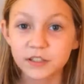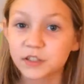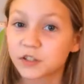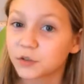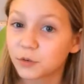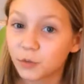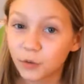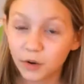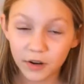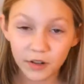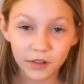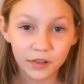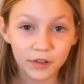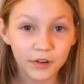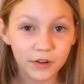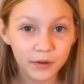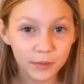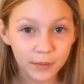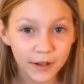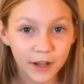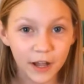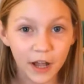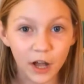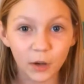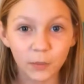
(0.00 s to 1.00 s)
Do you want to learn
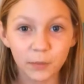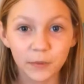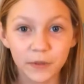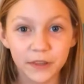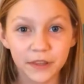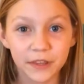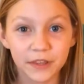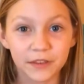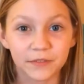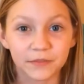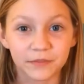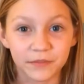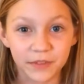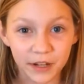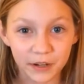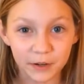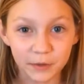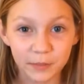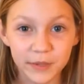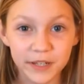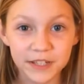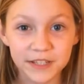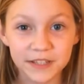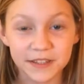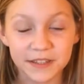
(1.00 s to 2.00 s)
about helping the
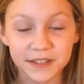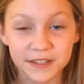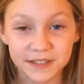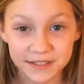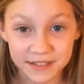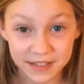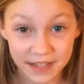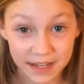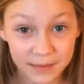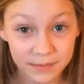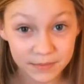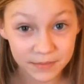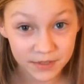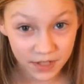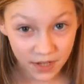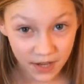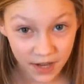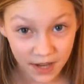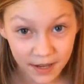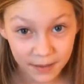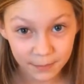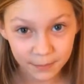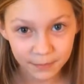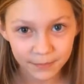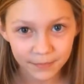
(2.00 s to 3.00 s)
environment at the same
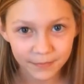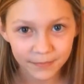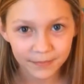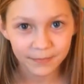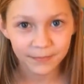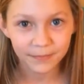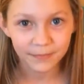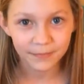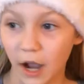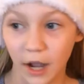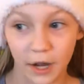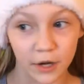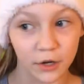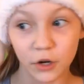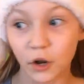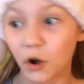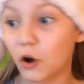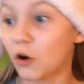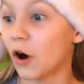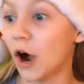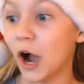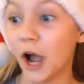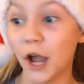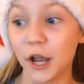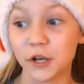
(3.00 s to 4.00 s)
time? I
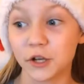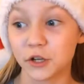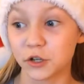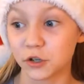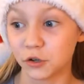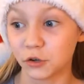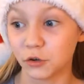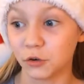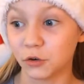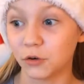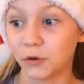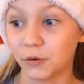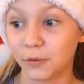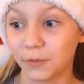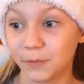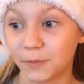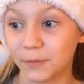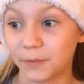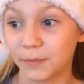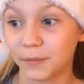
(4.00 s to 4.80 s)
know I do.